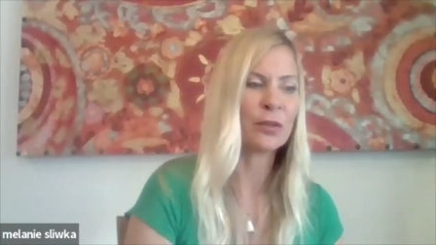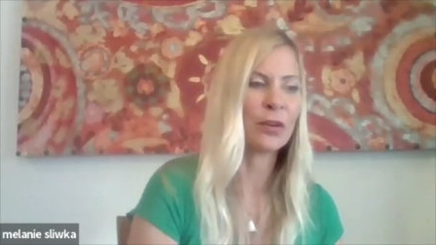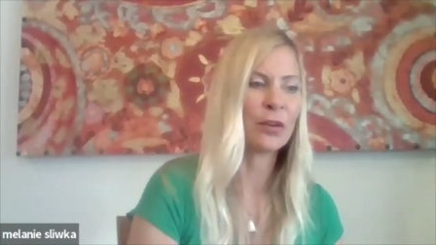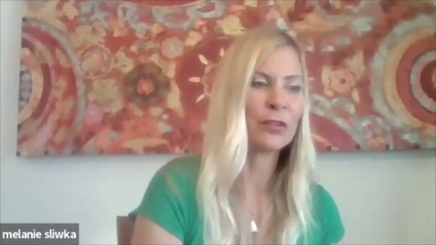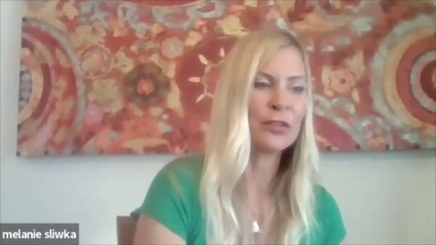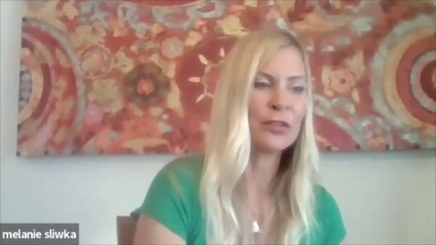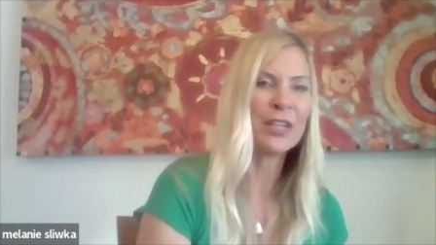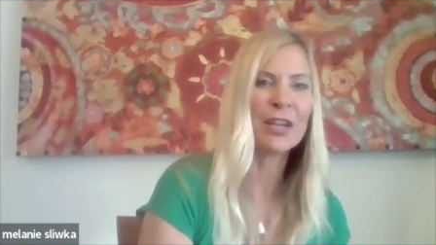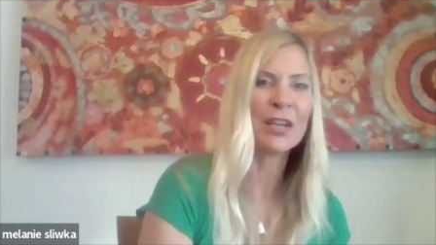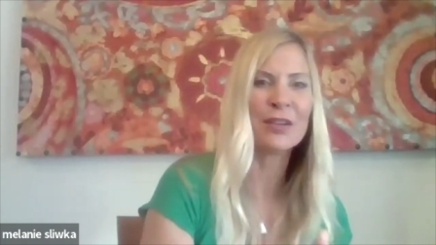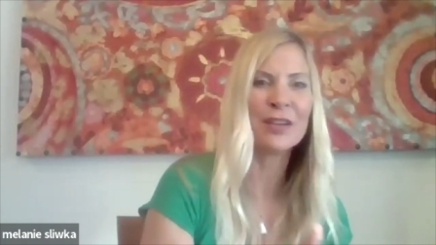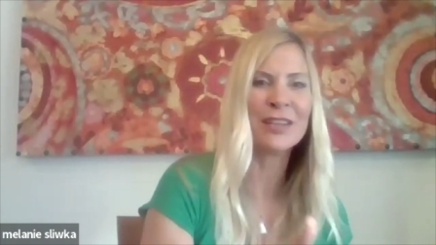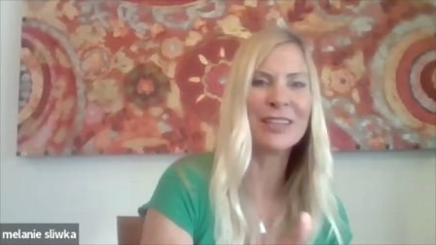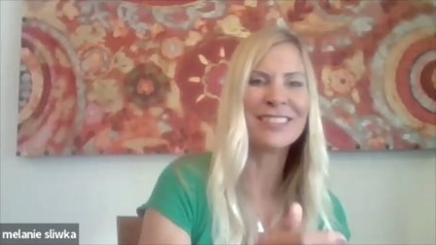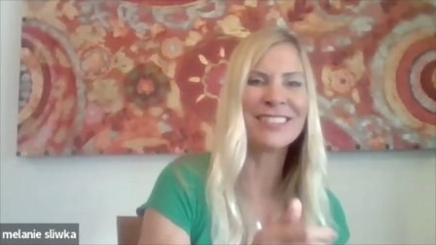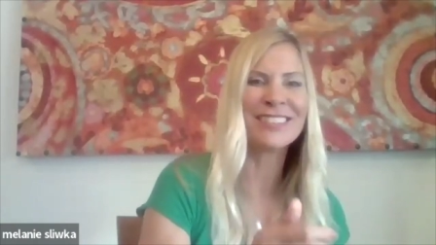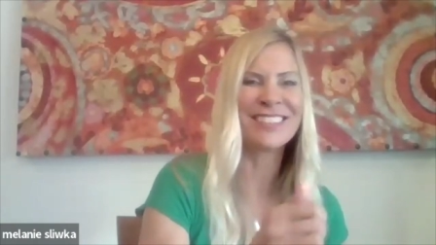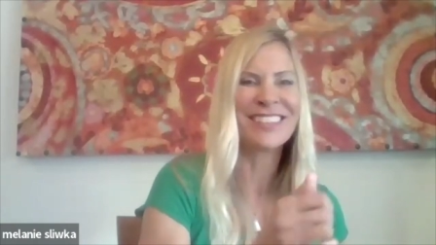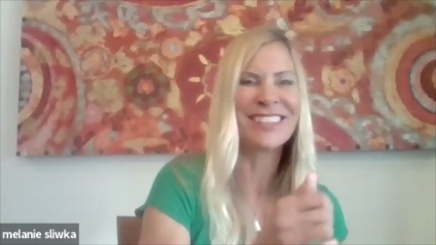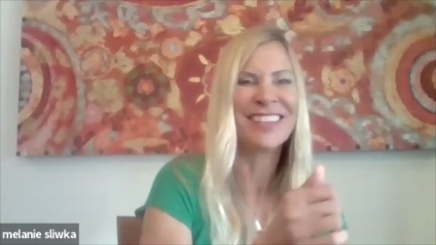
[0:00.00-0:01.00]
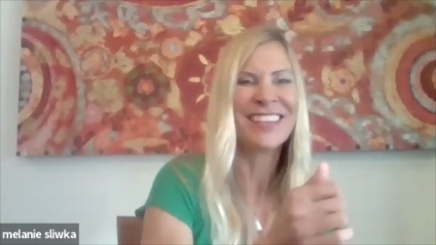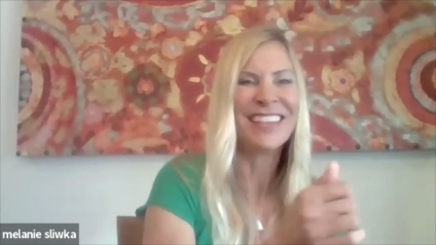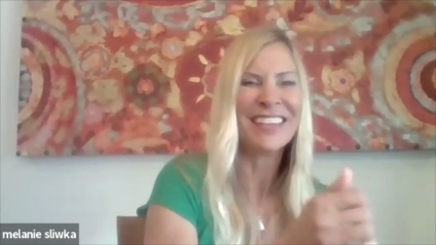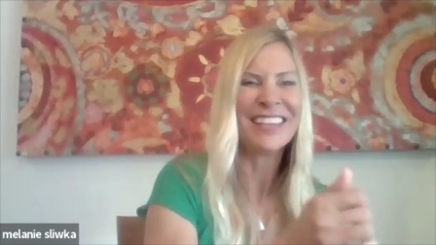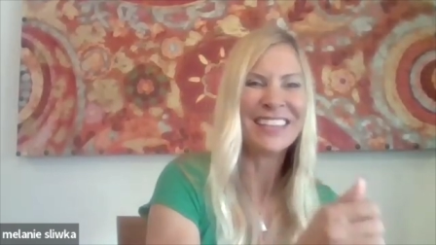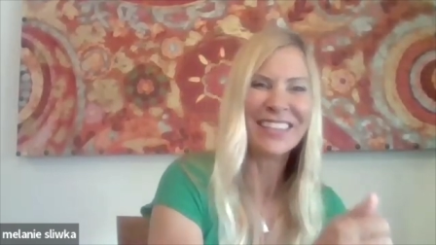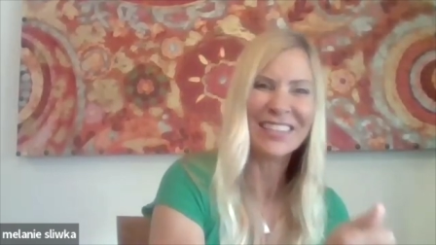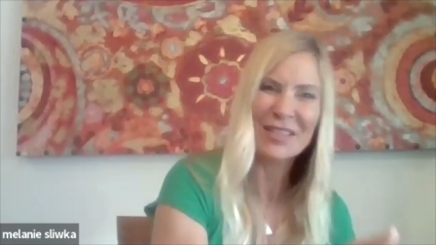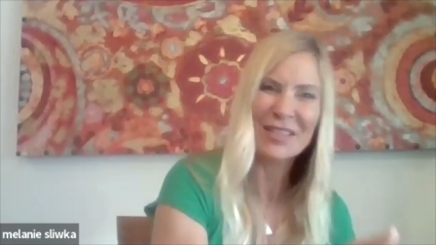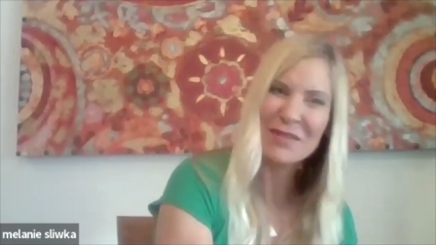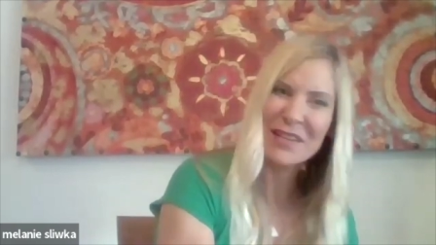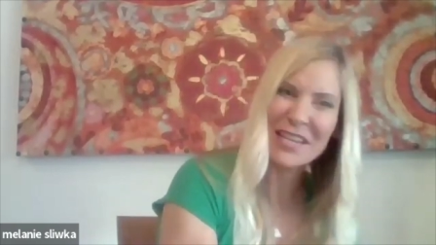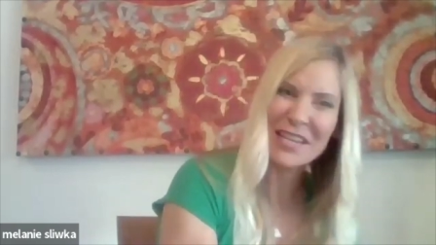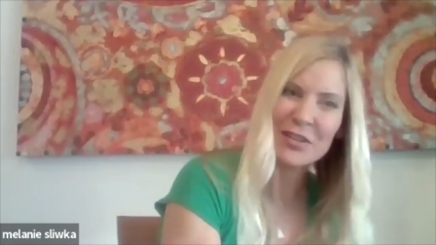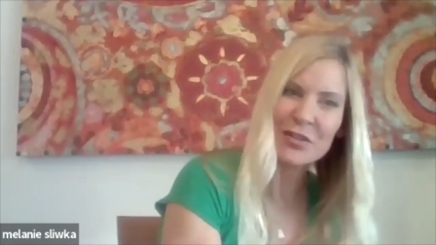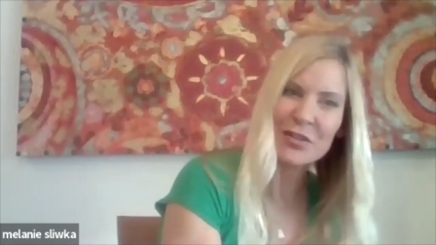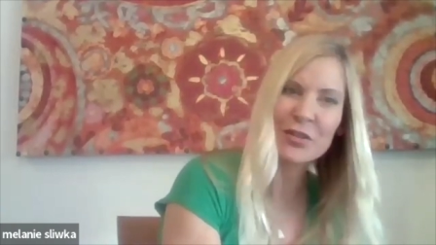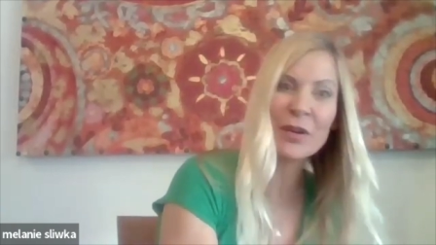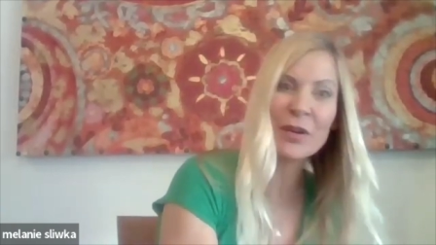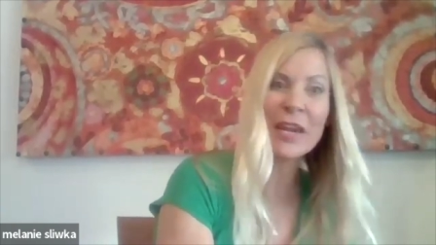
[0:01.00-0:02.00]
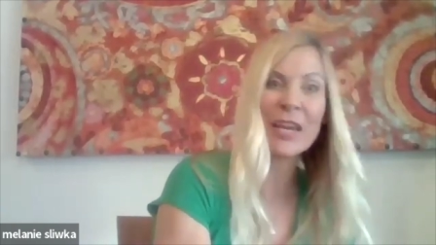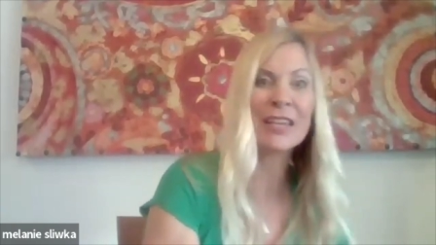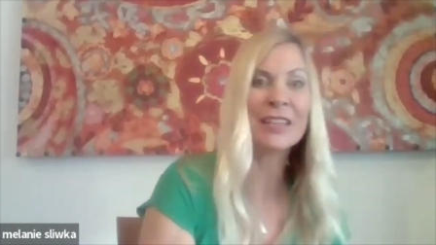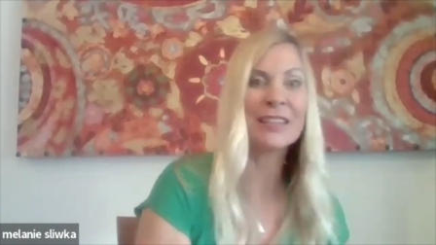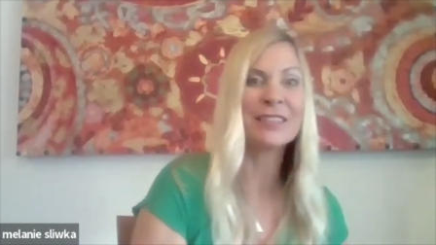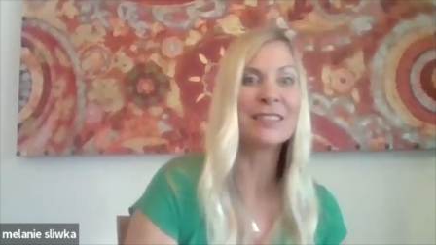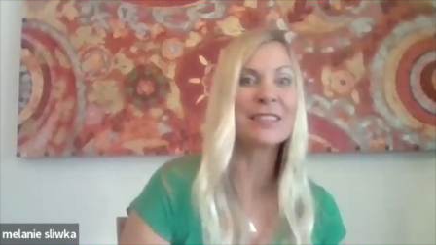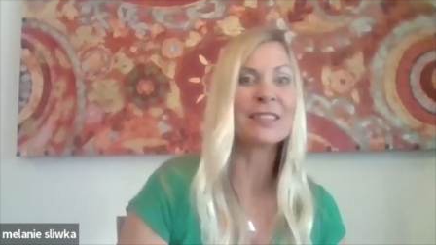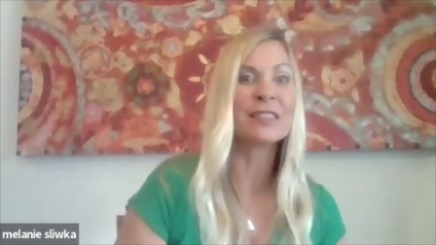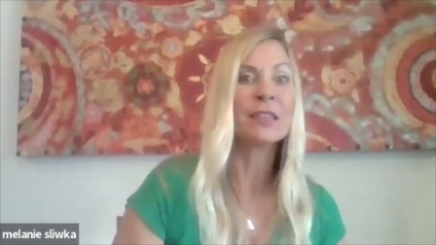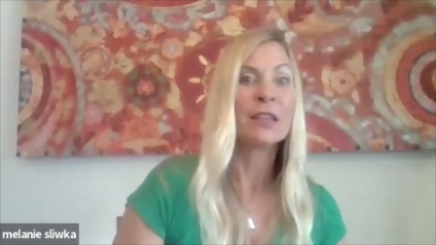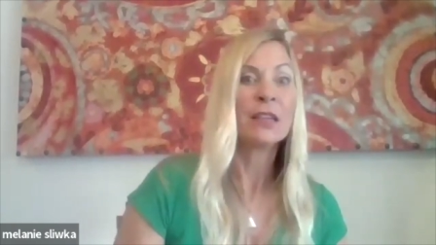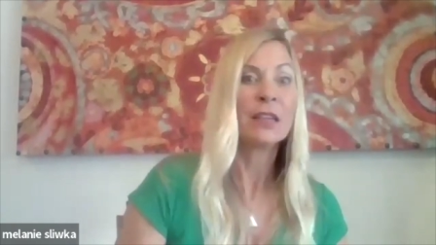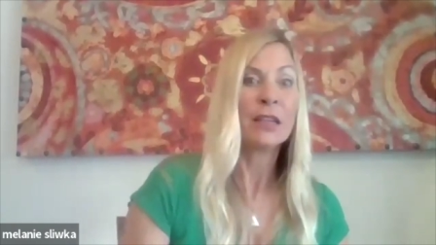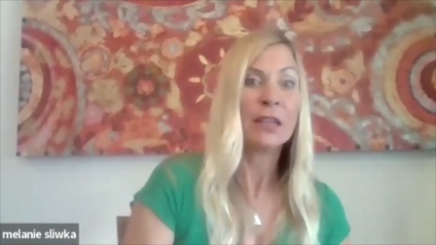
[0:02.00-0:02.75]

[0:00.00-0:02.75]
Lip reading: all your dairies, you eliminate your grains,